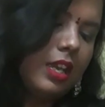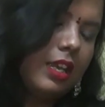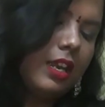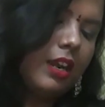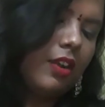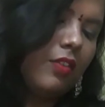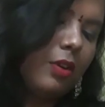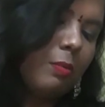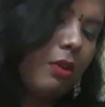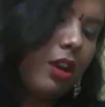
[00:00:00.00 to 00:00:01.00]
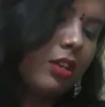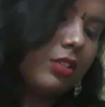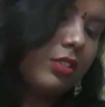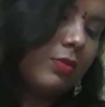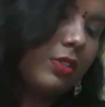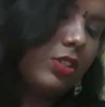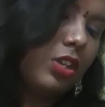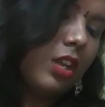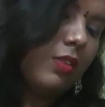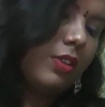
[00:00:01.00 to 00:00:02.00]
in another box
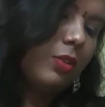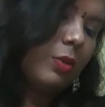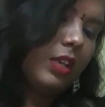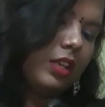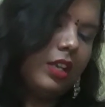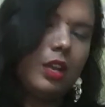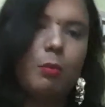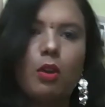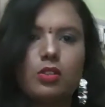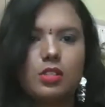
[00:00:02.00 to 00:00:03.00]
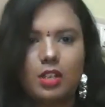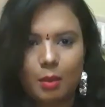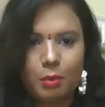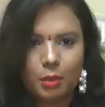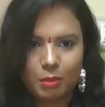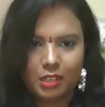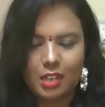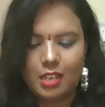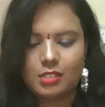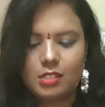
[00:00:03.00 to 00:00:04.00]
which I will quickly unbox in upcoming
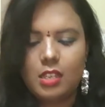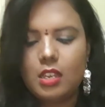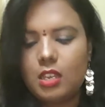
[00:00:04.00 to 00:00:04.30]
days.